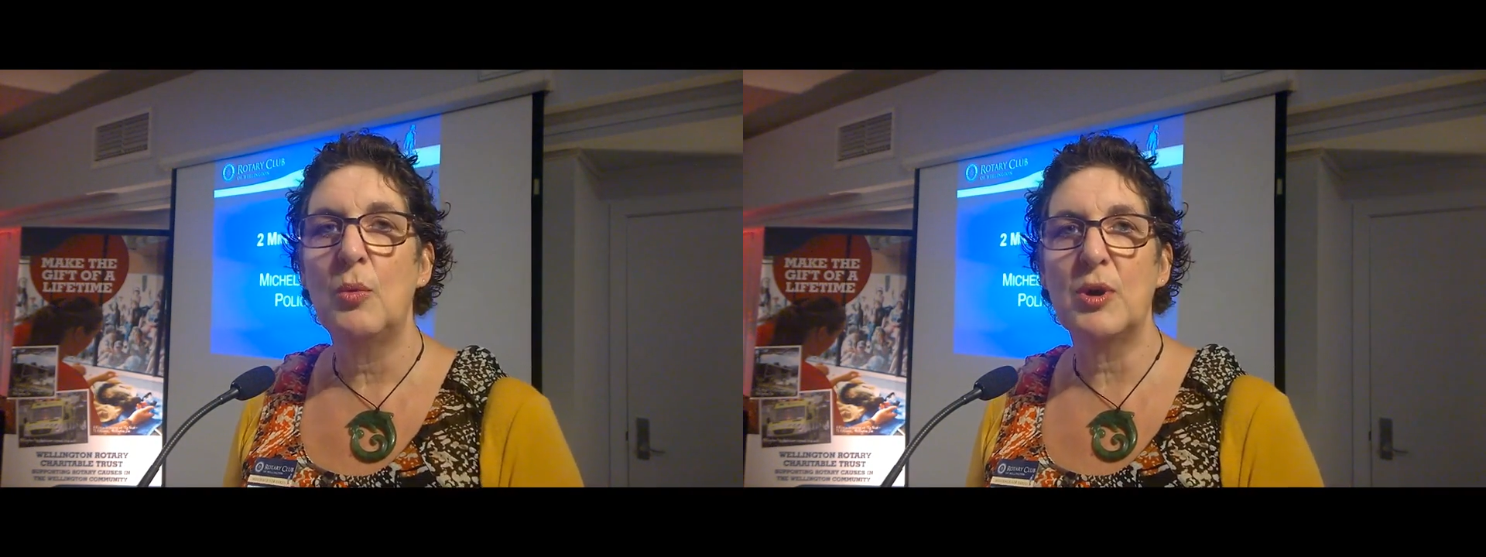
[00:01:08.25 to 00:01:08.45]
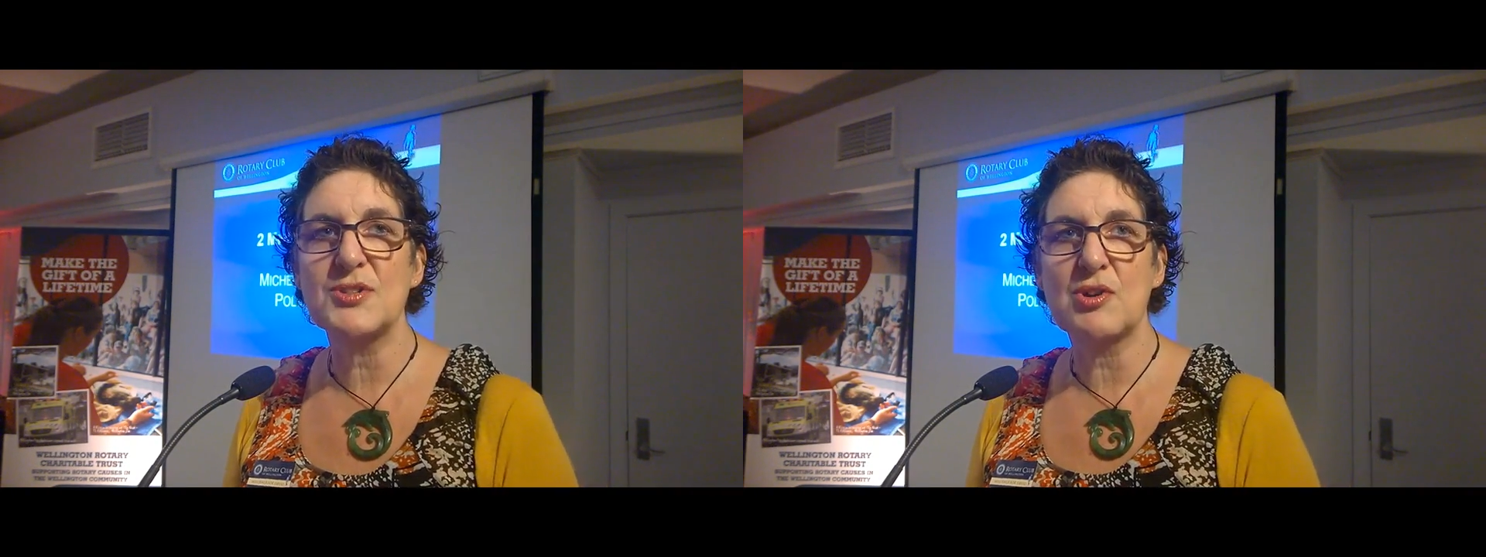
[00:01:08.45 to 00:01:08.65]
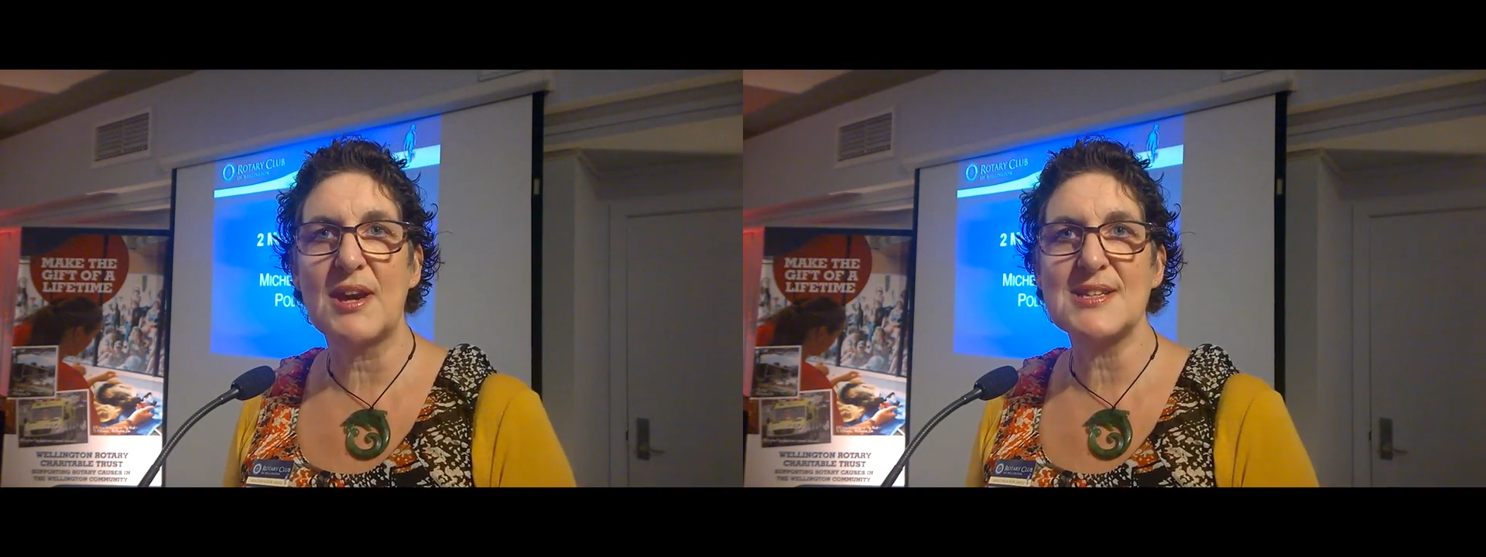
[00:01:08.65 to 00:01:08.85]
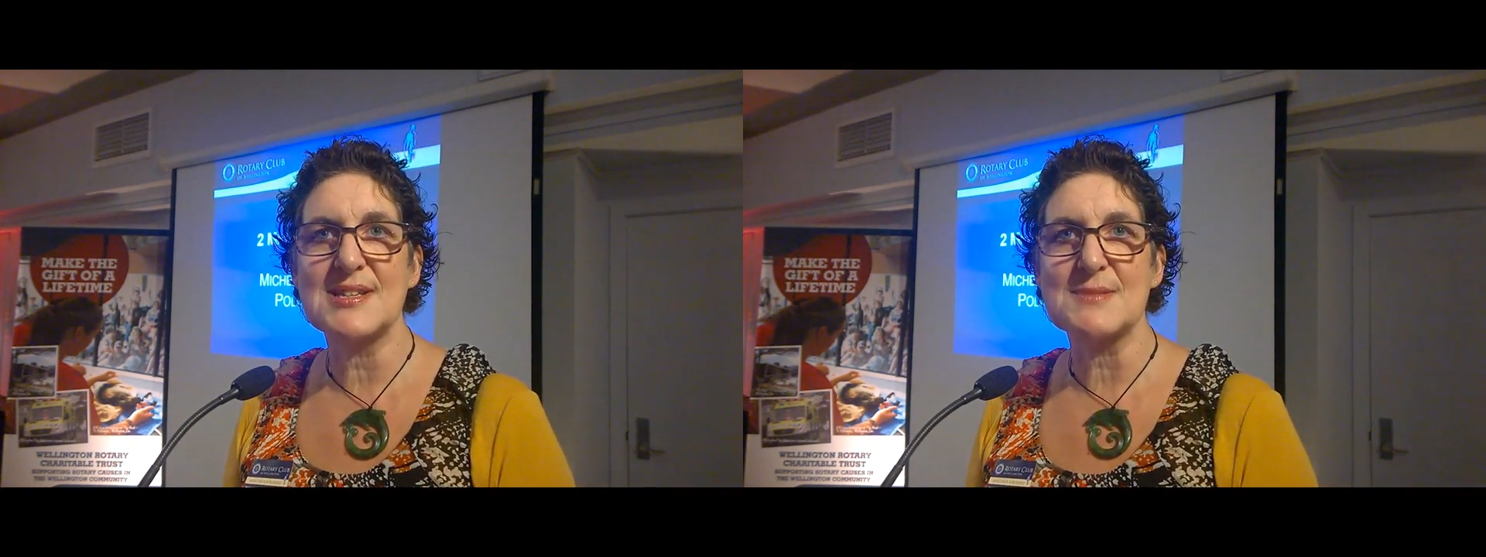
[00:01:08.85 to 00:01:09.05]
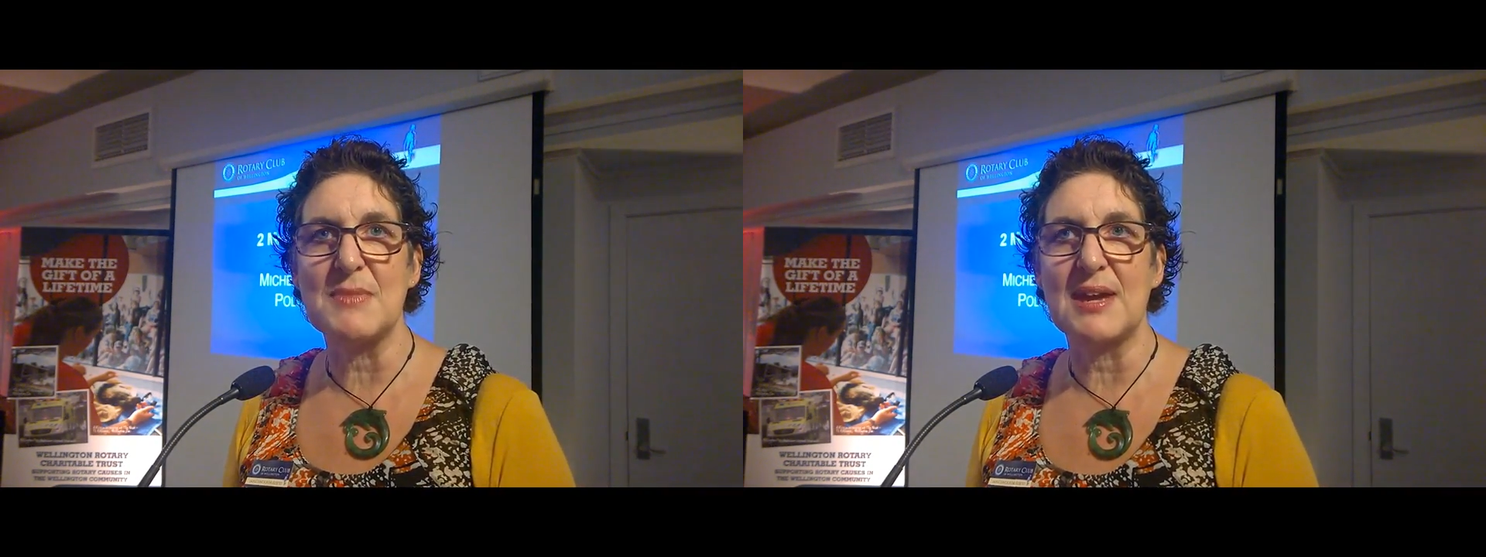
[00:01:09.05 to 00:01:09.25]
World's
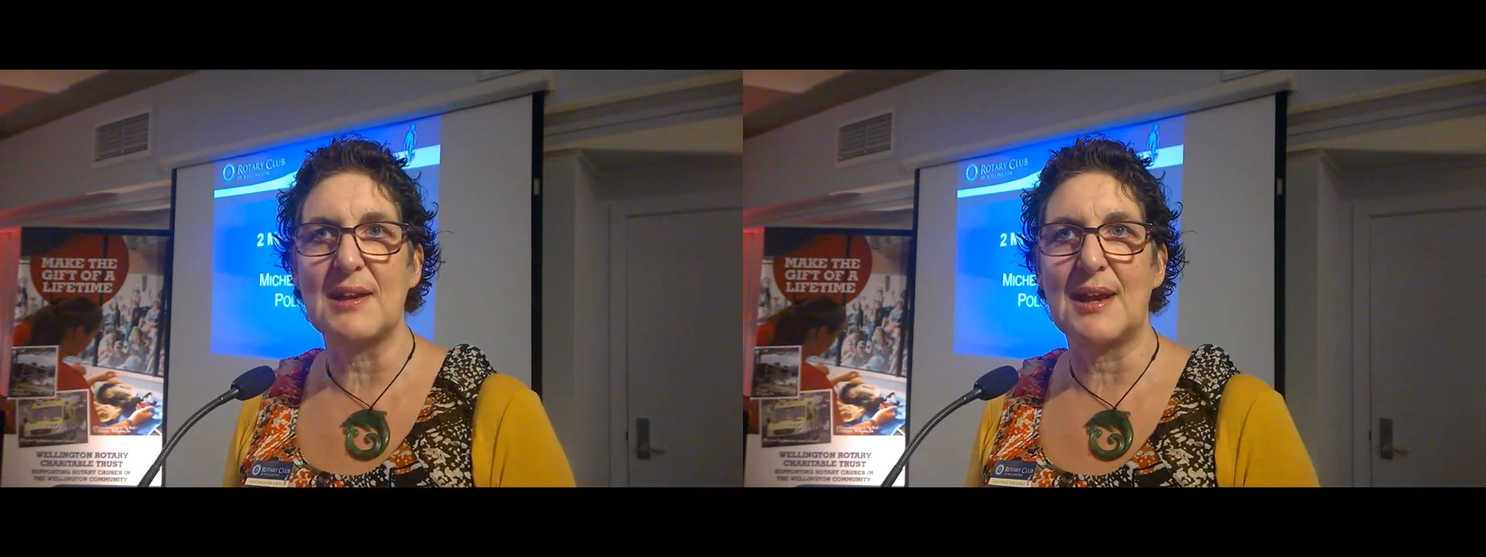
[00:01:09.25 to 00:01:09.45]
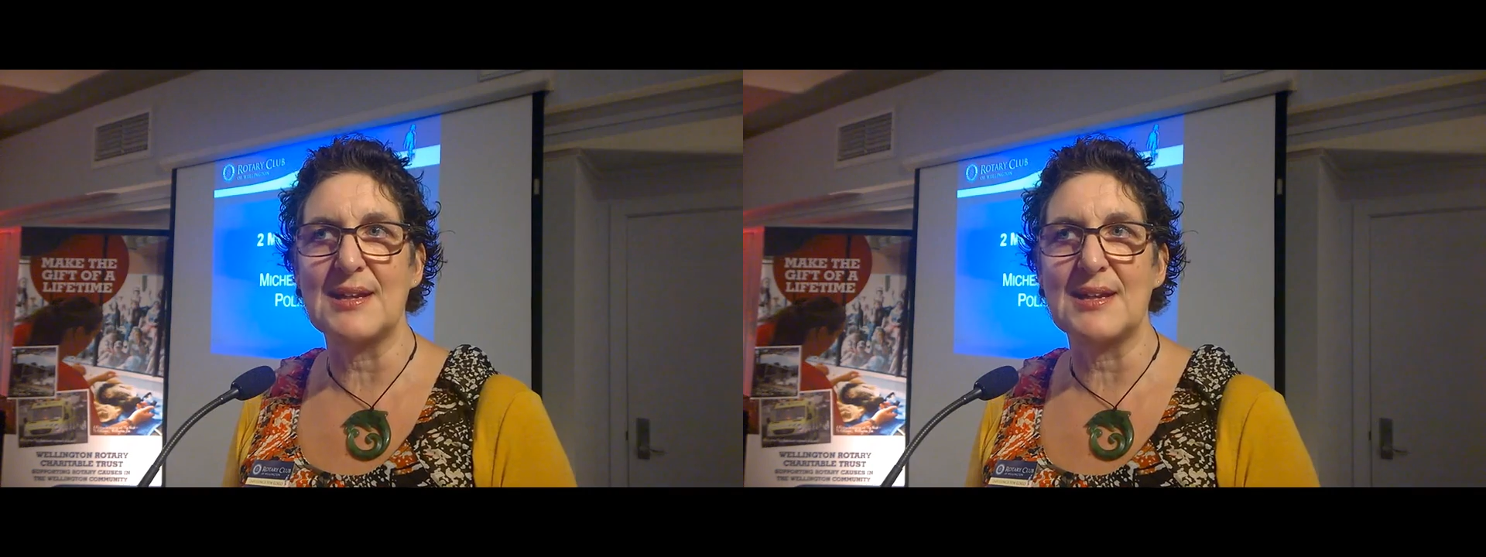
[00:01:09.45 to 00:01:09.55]
Greatest Meal